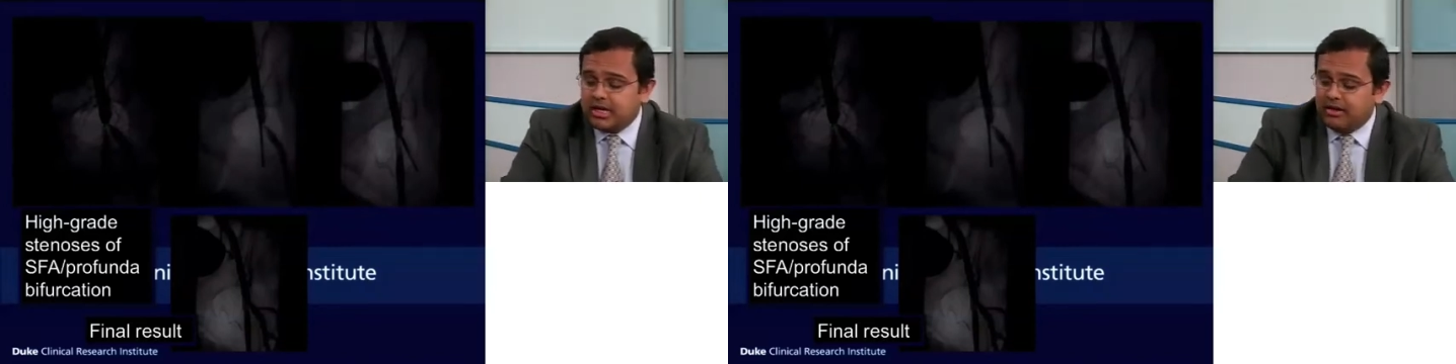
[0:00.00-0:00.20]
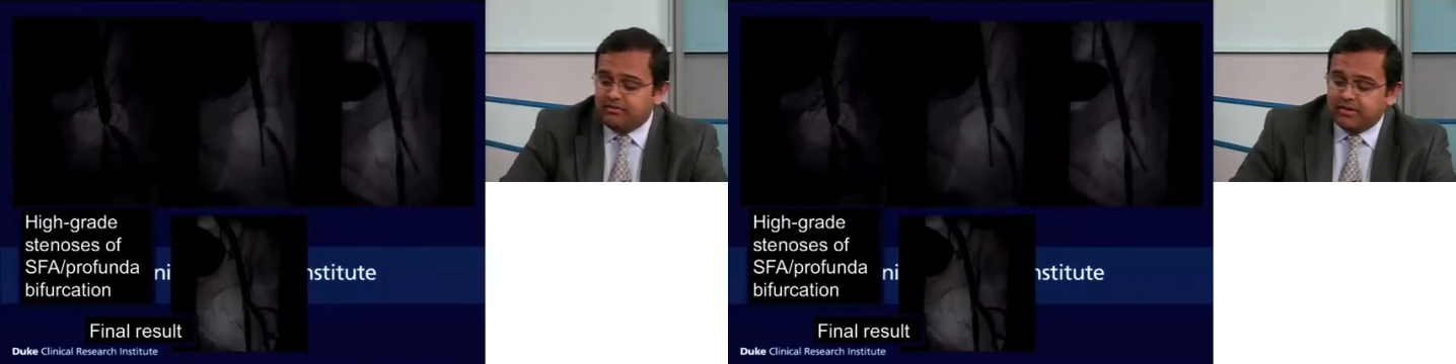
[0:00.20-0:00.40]

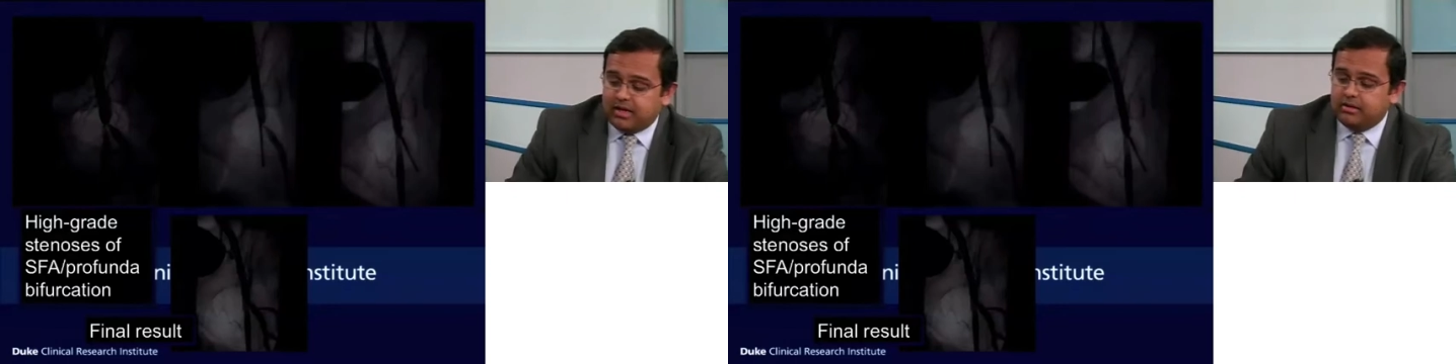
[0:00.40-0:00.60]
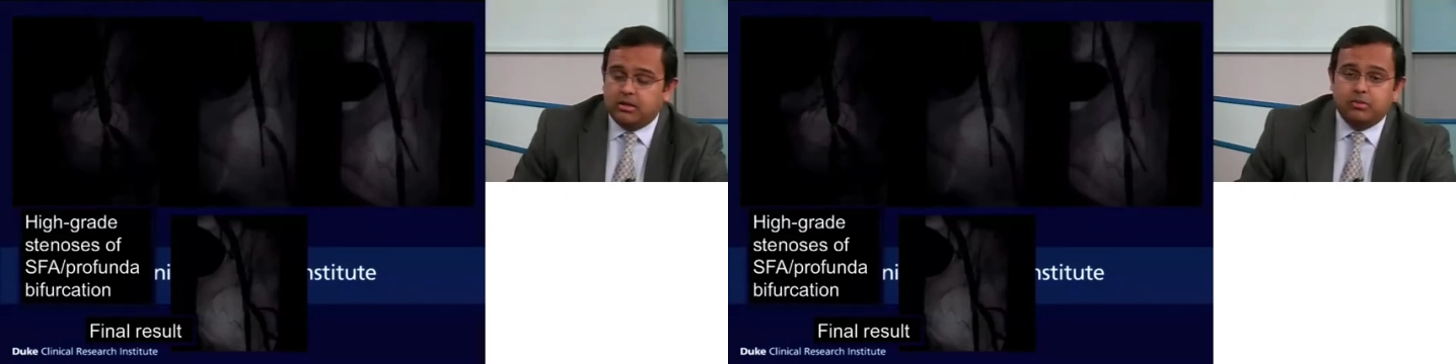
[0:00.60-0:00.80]
I
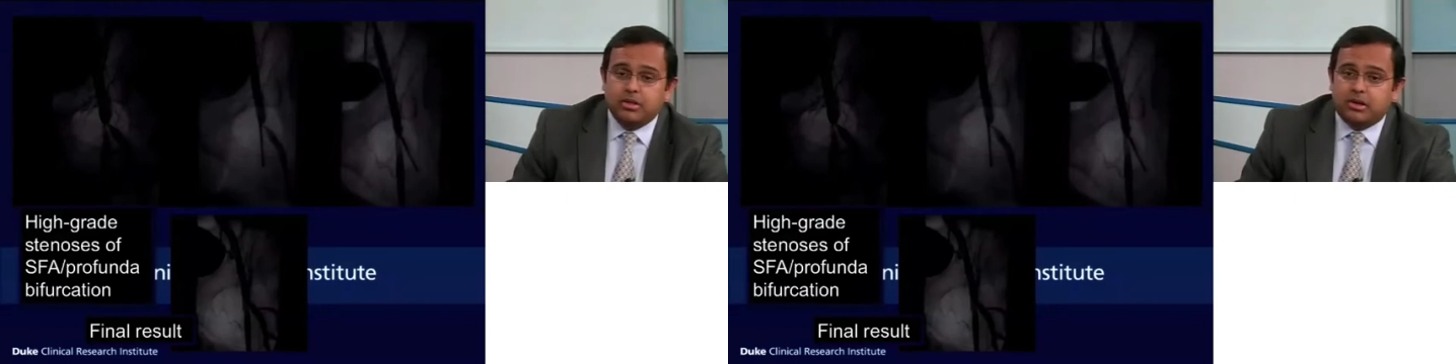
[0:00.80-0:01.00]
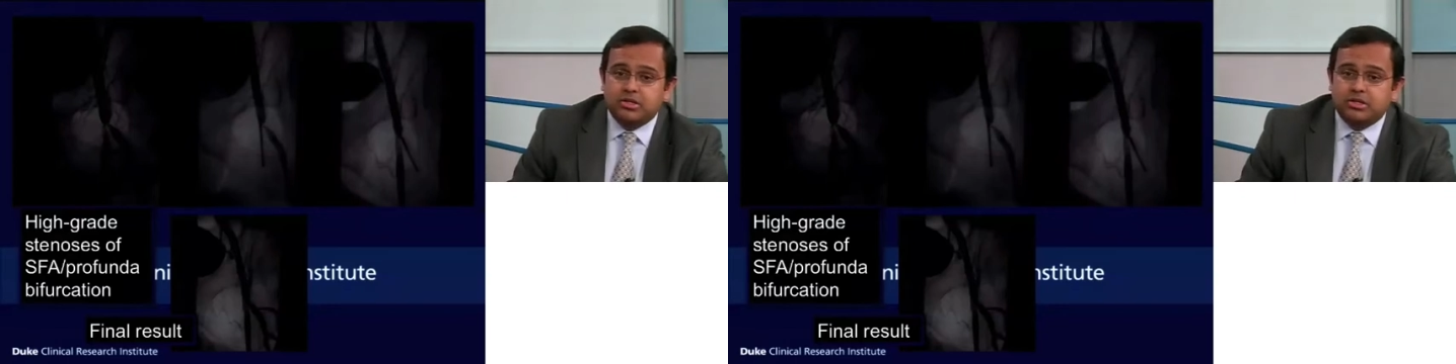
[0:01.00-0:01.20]
found with
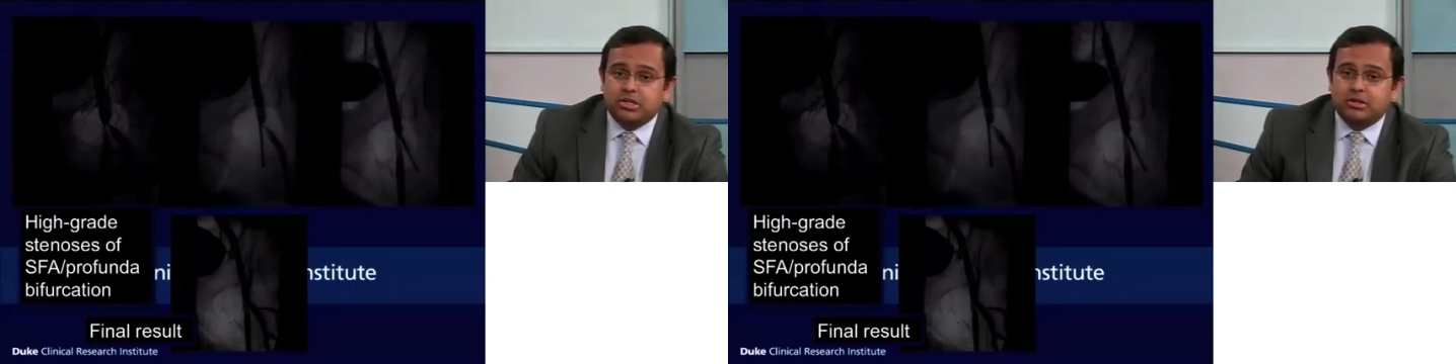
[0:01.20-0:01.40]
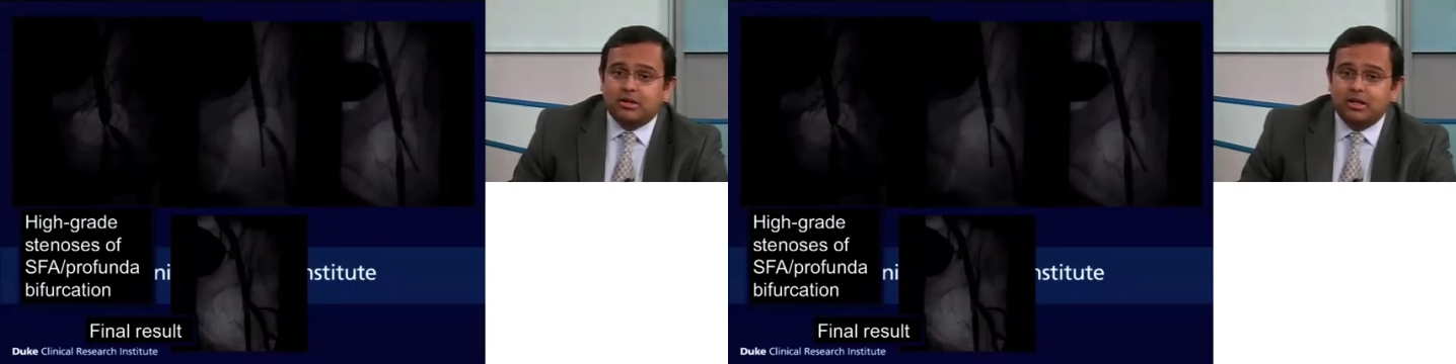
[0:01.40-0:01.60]
our
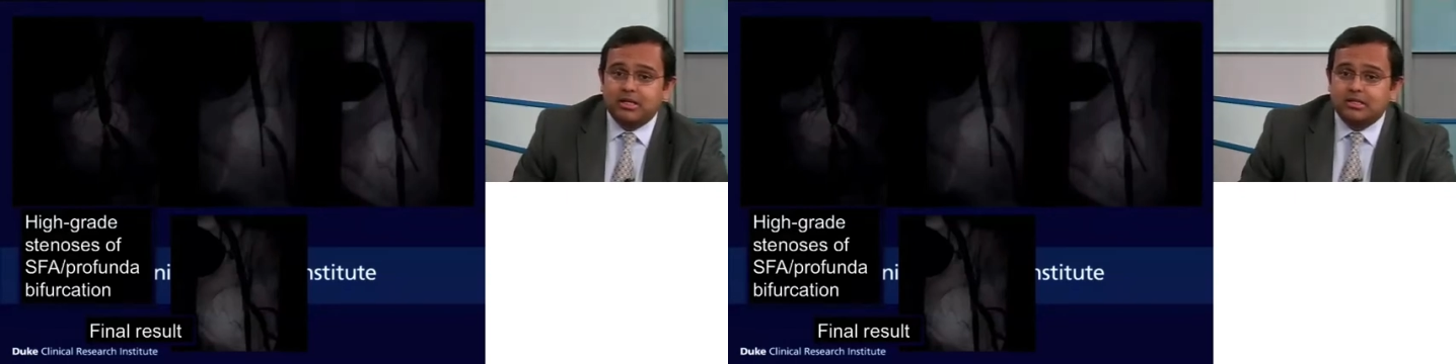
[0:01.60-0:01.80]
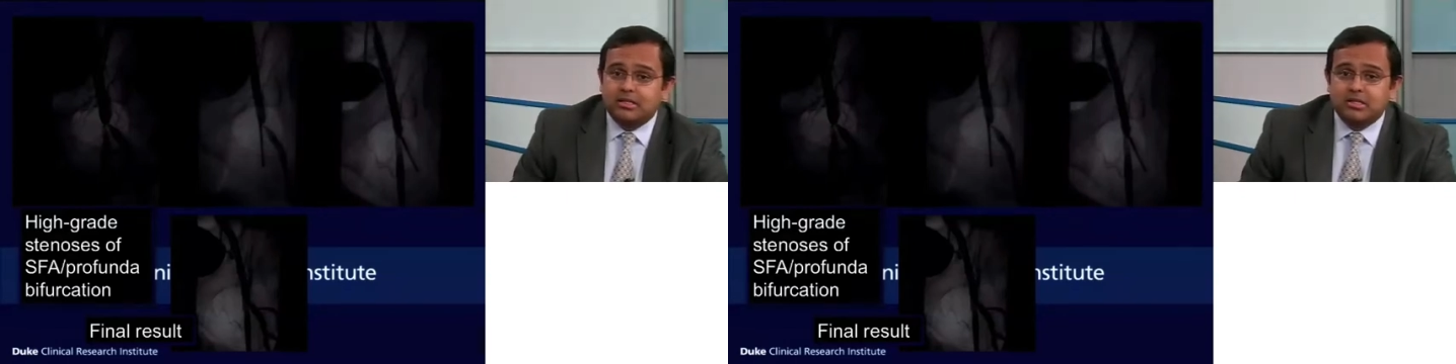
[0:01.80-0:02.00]
surgical
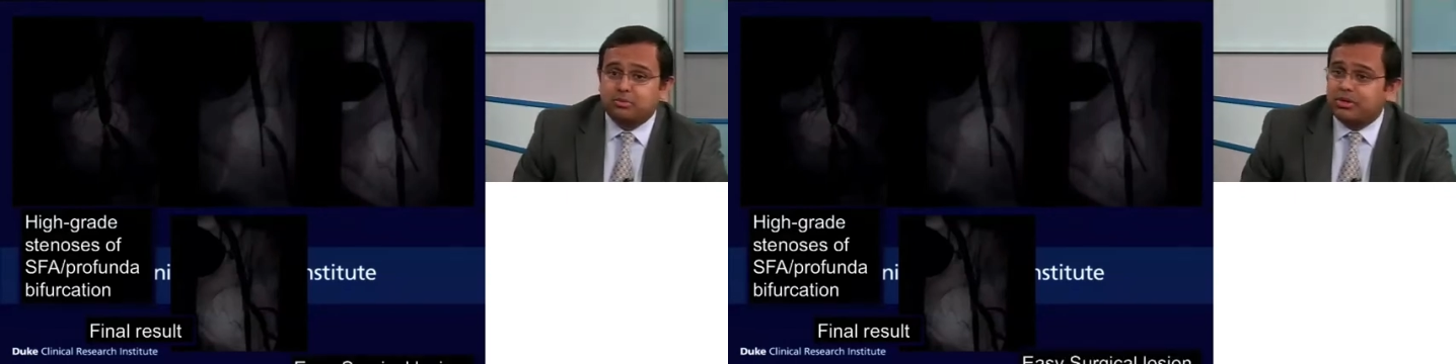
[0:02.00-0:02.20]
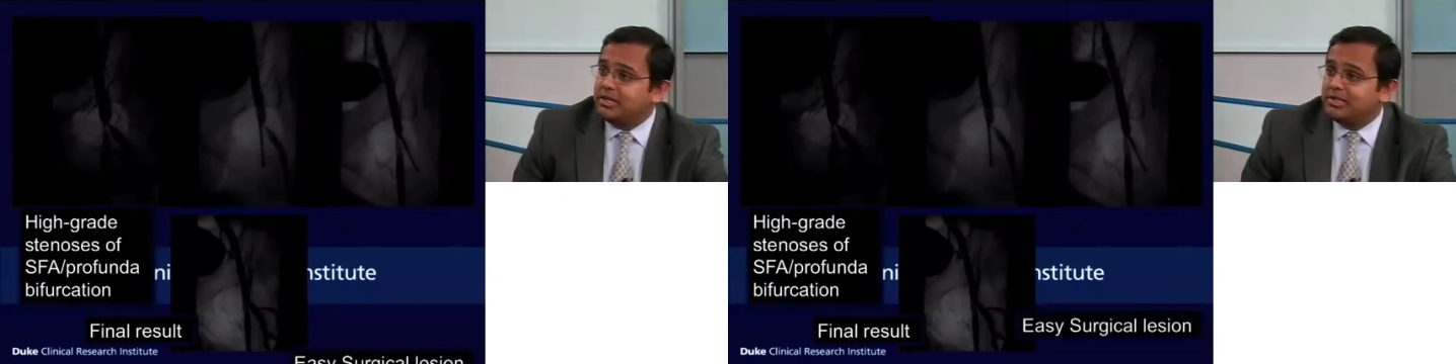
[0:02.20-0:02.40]
colleagues that this is a
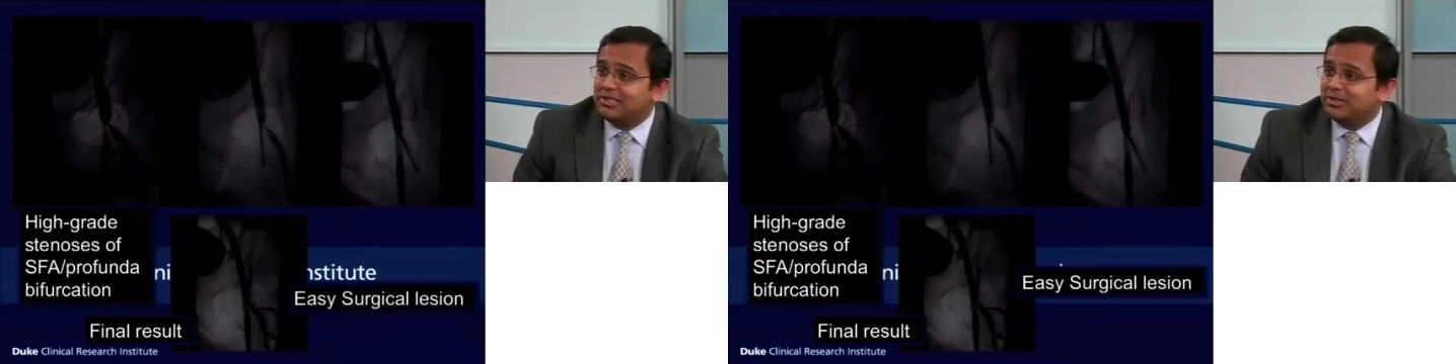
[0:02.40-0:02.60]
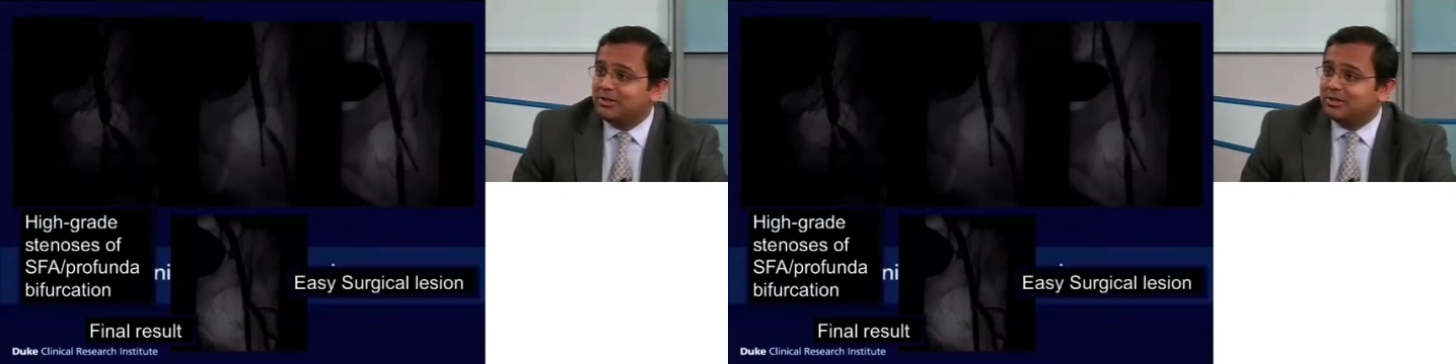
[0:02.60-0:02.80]
pretty easy
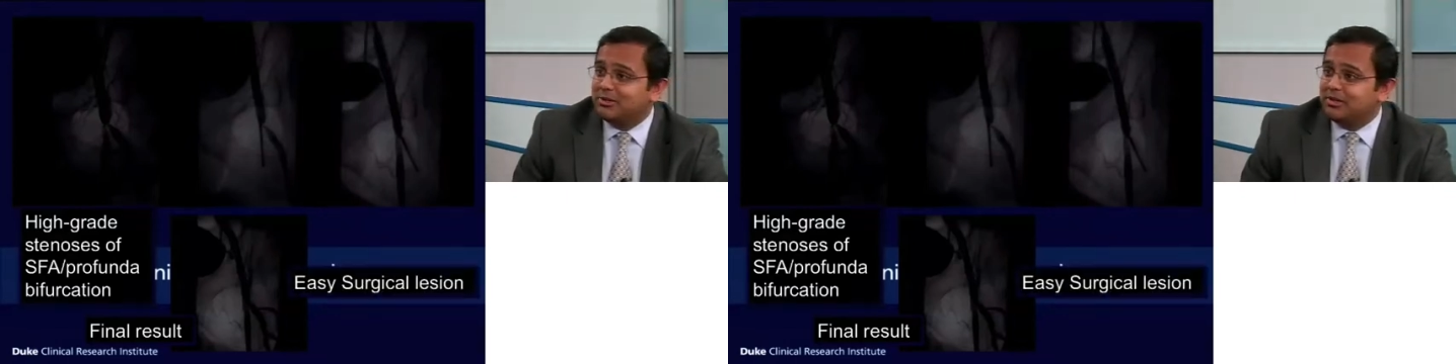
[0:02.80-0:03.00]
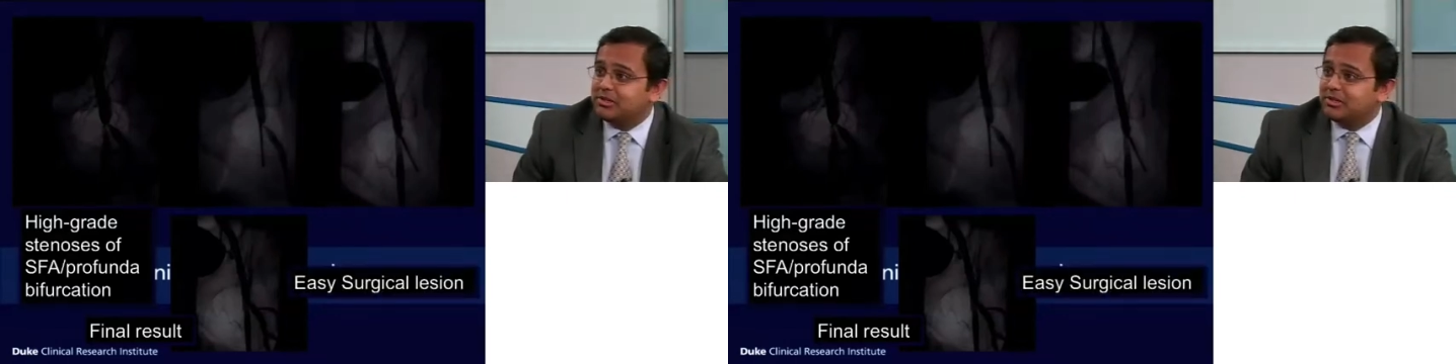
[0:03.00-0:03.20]
surgical
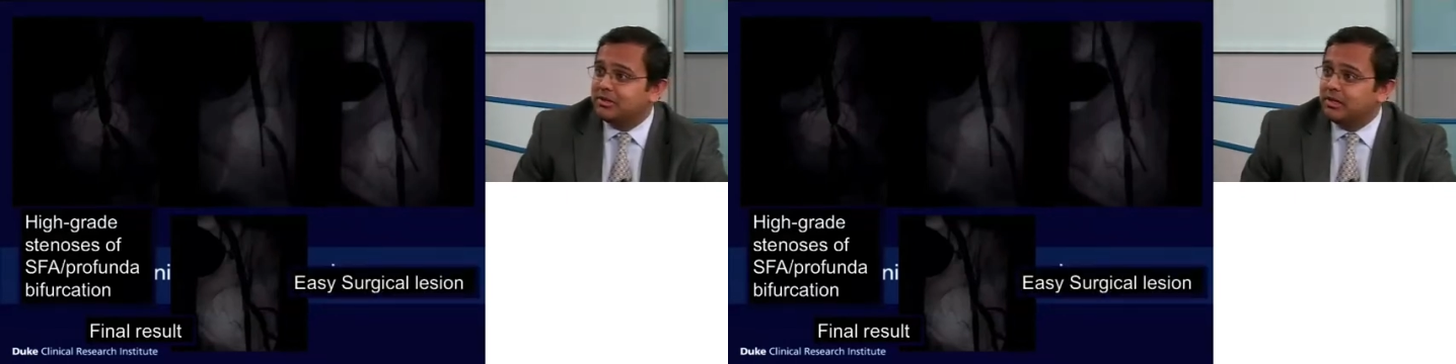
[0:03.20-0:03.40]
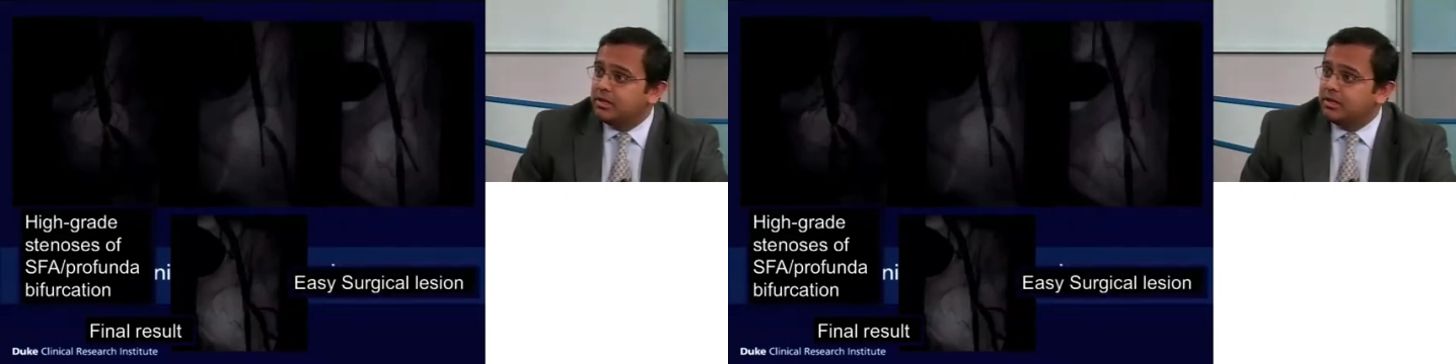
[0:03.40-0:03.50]
lesion.